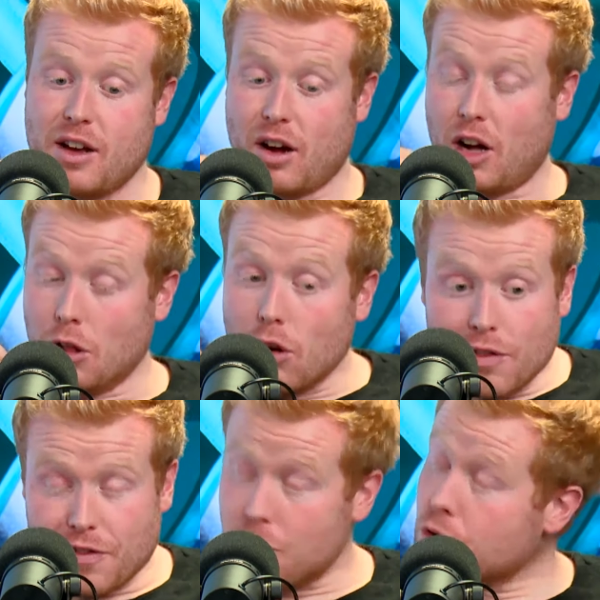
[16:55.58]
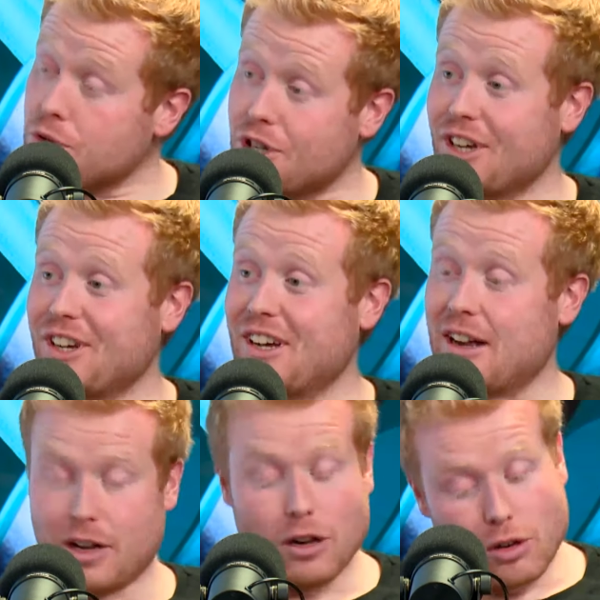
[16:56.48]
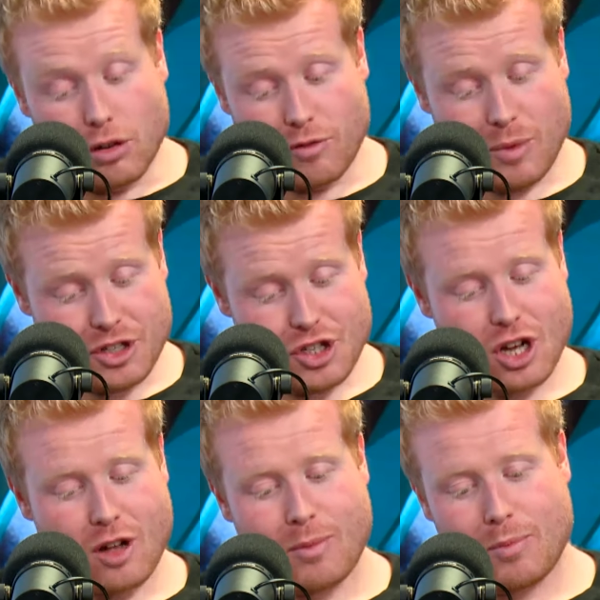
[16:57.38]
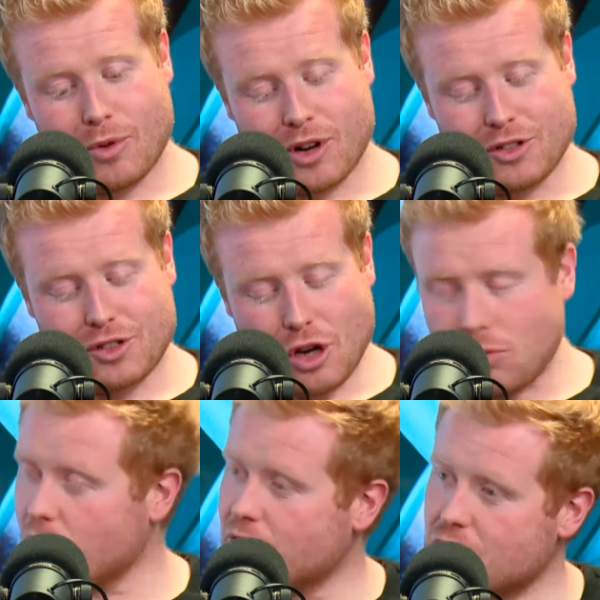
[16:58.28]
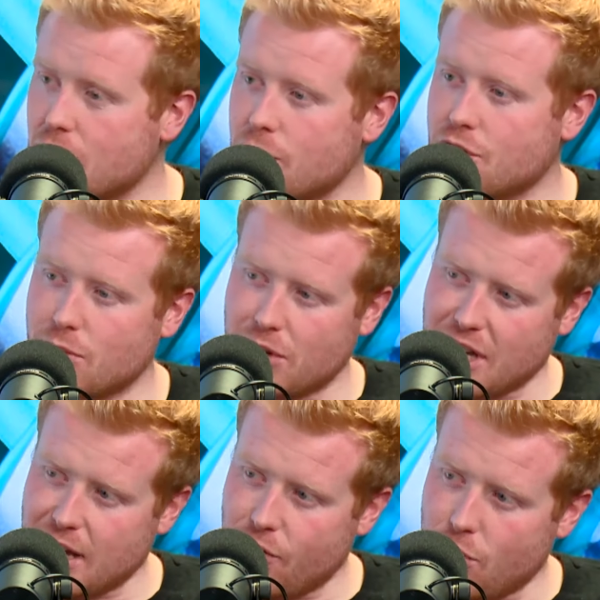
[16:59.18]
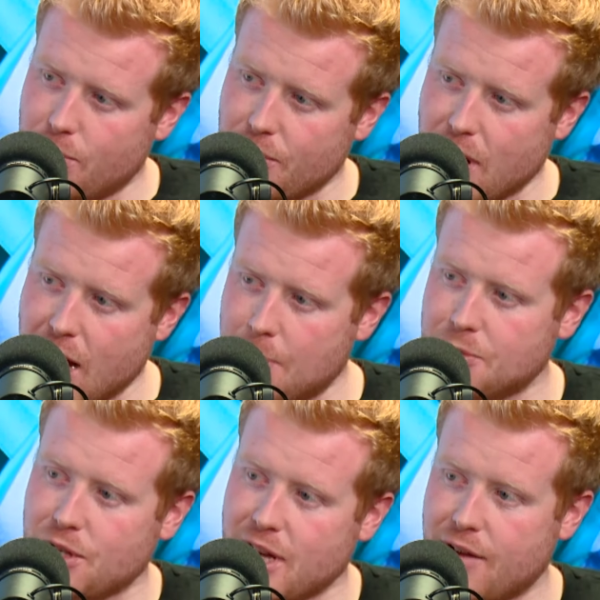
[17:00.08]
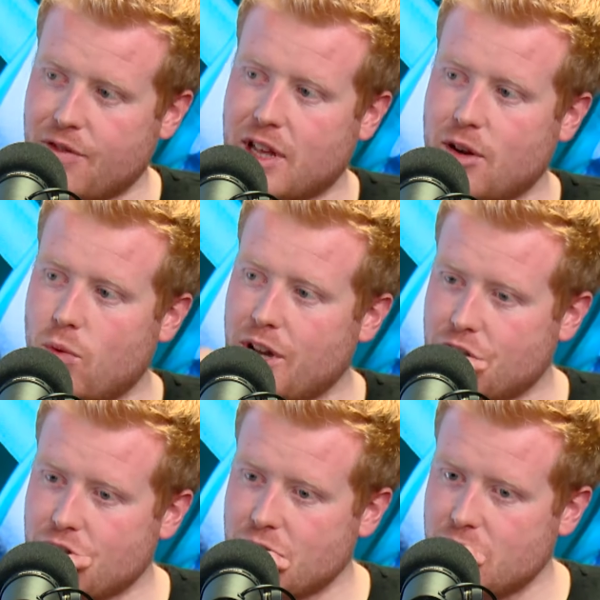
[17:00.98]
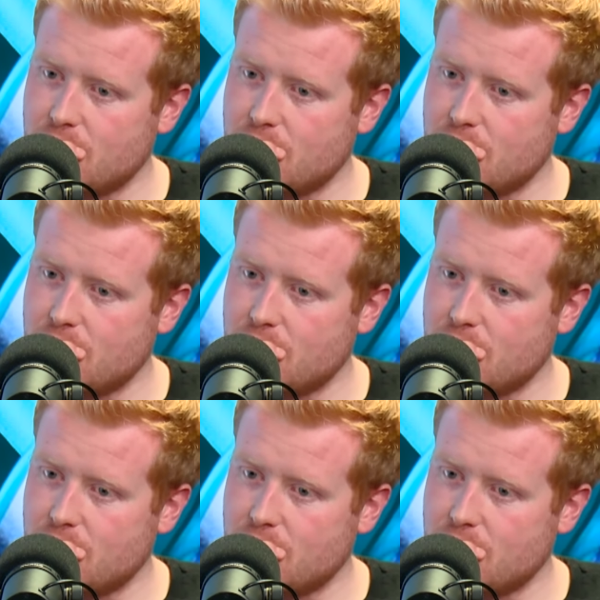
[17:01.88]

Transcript: I love food and I love my job, but I don't love it so much I want to give up absolutely everything, which